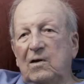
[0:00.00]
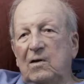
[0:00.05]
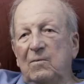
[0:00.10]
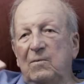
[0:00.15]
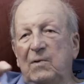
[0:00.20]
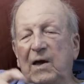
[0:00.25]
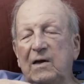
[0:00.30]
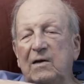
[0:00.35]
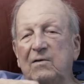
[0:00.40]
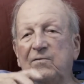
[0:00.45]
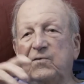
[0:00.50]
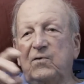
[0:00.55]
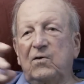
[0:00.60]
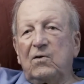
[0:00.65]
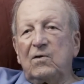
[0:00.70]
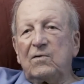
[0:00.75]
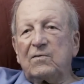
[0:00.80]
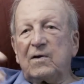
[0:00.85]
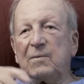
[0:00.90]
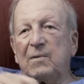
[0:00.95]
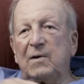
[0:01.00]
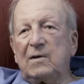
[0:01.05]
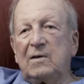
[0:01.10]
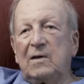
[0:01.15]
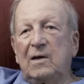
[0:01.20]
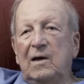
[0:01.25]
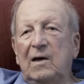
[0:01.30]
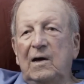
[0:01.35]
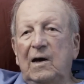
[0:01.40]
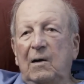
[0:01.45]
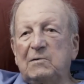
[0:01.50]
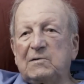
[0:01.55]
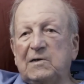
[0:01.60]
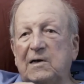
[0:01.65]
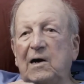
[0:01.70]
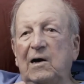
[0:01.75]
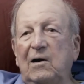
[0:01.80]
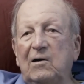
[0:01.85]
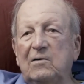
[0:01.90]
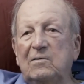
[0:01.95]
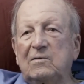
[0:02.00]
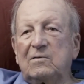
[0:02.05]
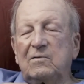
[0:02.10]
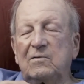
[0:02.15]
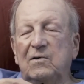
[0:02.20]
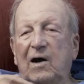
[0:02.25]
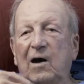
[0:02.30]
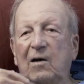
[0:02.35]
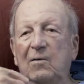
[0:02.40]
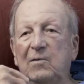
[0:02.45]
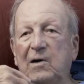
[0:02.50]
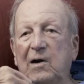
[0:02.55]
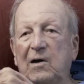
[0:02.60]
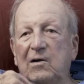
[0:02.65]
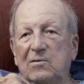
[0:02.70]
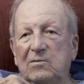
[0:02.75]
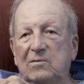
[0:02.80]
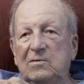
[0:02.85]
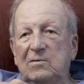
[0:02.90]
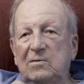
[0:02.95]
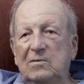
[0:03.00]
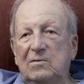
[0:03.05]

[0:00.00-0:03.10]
back and forth. I mean, I was a guard, armed guard.